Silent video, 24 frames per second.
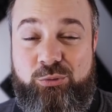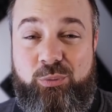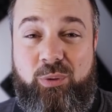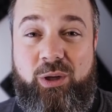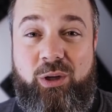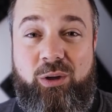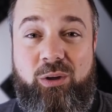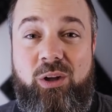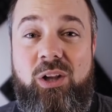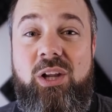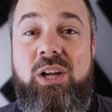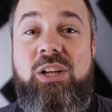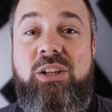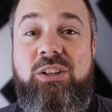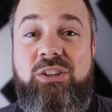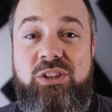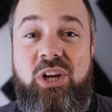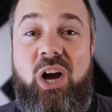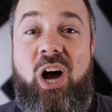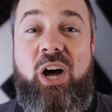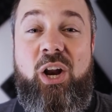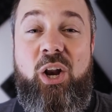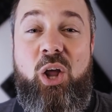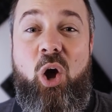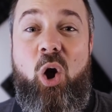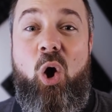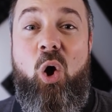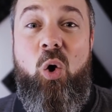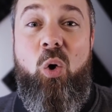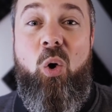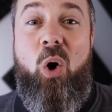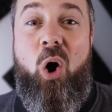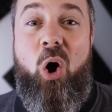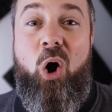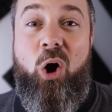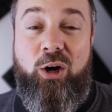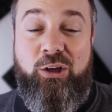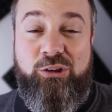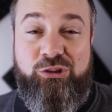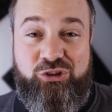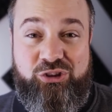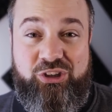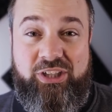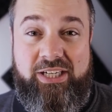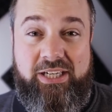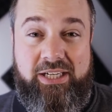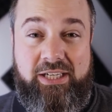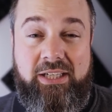Israel
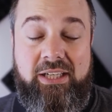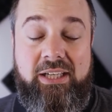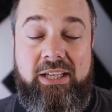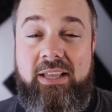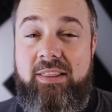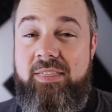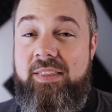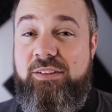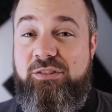www.ccc.org.